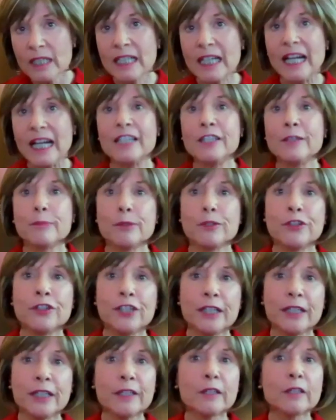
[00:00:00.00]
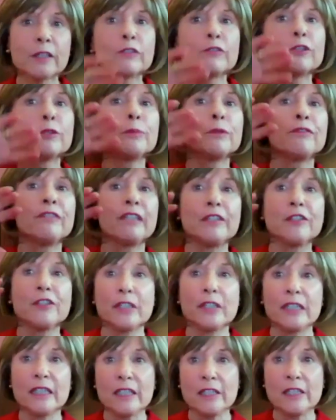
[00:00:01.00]
and the particular group of
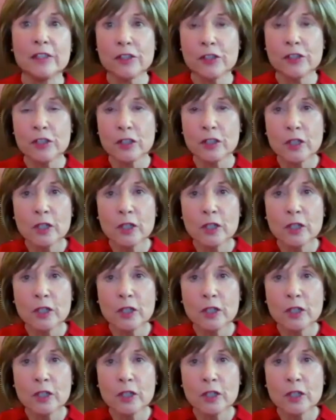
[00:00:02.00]
entities